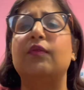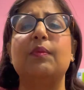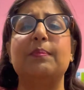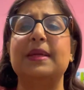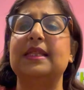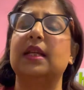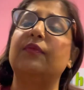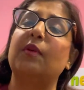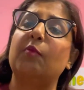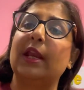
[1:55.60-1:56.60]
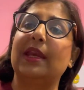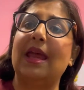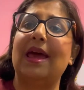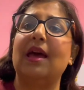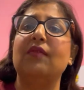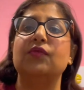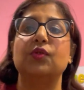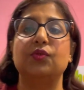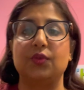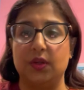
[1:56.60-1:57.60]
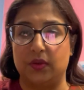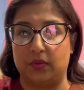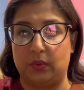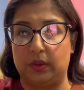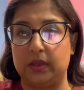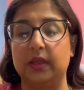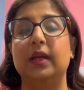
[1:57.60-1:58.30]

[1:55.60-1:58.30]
basically from 1.5 to 3-year-old.